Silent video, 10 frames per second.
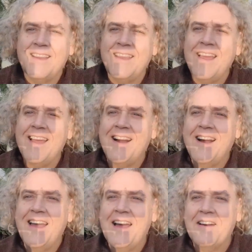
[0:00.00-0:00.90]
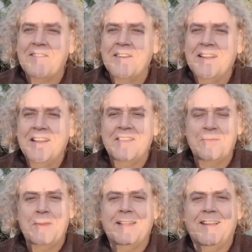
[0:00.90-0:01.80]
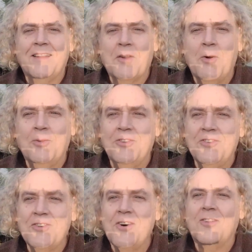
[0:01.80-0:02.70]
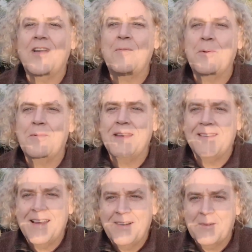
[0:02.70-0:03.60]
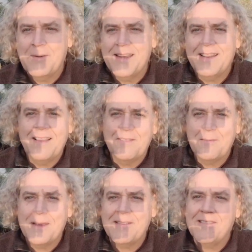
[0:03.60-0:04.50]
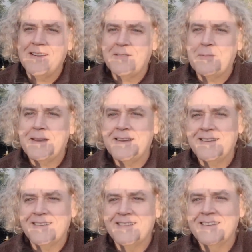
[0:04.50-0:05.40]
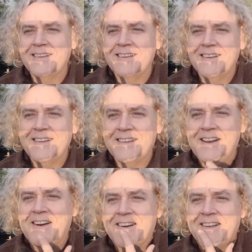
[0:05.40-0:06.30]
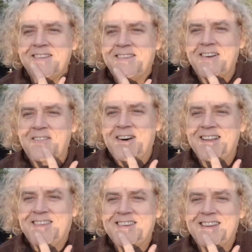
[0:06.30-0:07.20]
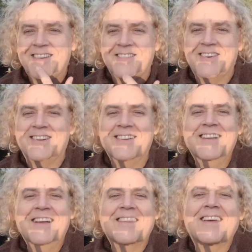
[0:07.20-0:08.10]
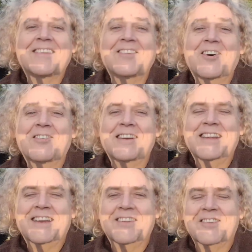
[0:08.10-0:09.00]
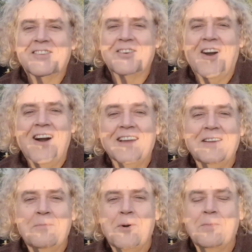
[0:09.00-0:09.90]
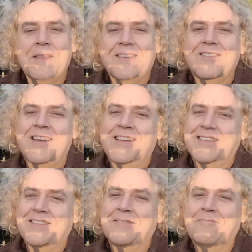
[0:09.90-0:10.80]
Yeah, I have. It's a bit like the golden shot, up a bit, down a bit, left a bit, right a bit. It's on my chin as well. That's not really going to suit. I'm going to pop in the shed.